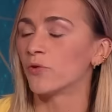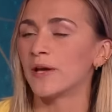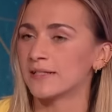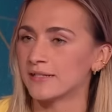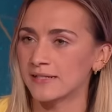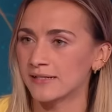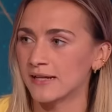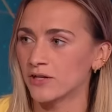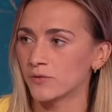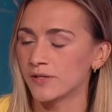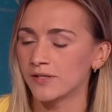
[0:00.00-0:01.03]
what is and isn't
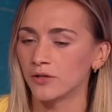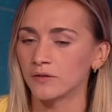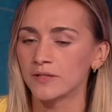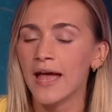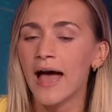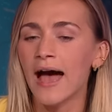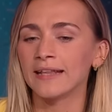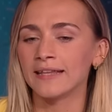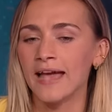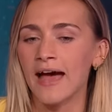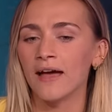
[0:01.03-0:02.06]
sexual assault,
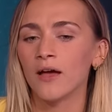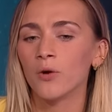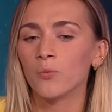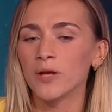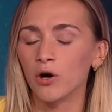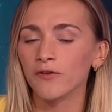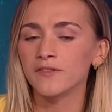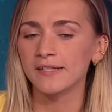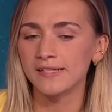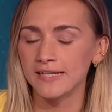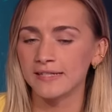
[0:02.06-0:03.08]
and yet we
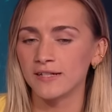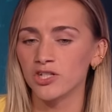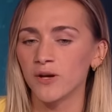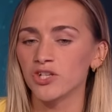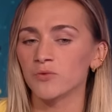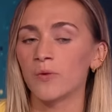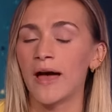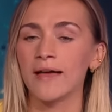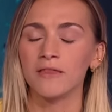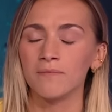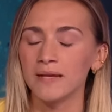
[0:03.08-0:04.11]
often see the situation
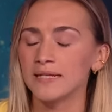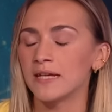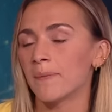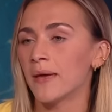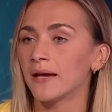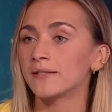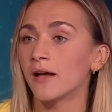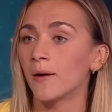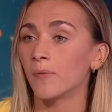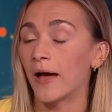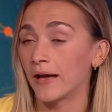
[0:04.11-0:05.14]
where the media picks
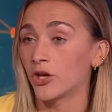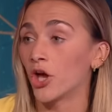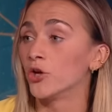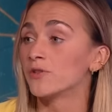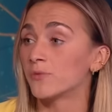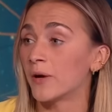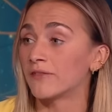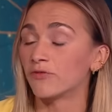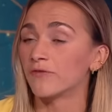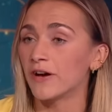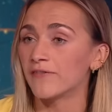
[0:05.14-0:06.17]
up and goes with,
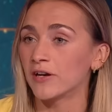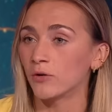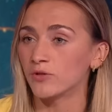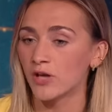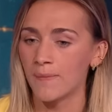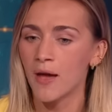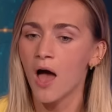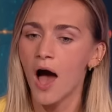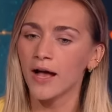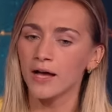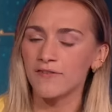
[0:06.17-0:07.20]
for a very, very long time,
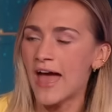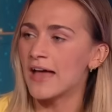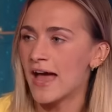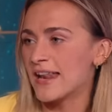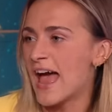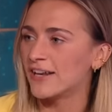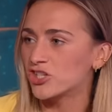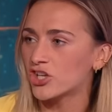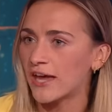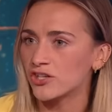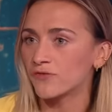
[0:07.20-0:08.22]
a kind of a, an
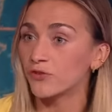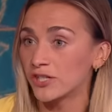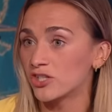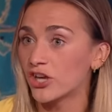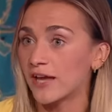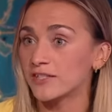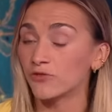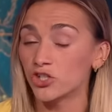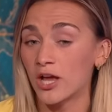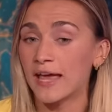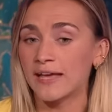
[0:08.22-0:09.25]
edge case, a fringe yeah. case, a,
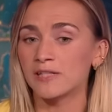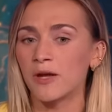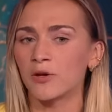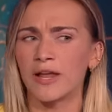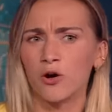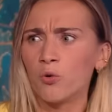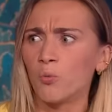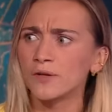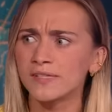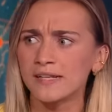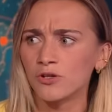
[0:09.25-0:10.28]
a, case where you're like, oh,
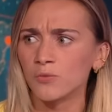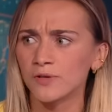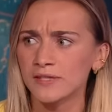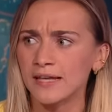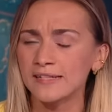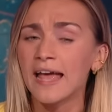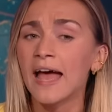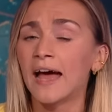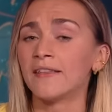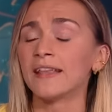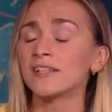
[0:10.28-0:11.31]
was this or wasn't this?
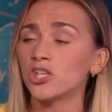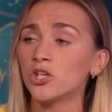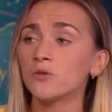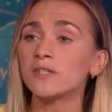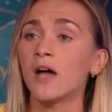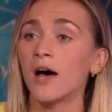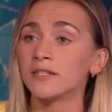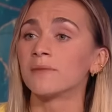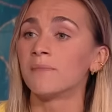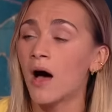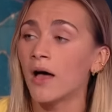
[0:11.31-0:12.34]
And then that's used to
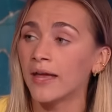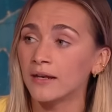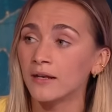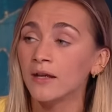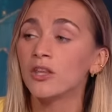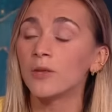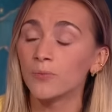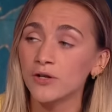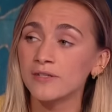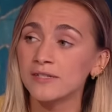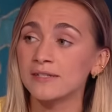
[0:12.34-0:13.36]
undermine the
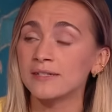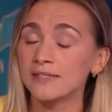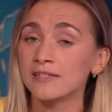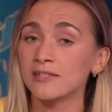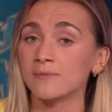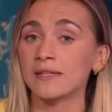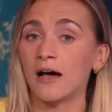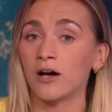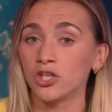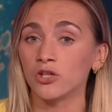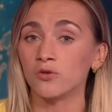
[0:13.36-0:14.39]
processes and systems that
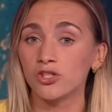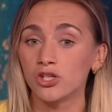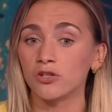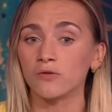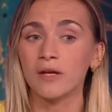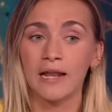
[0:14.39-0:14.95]
are used to,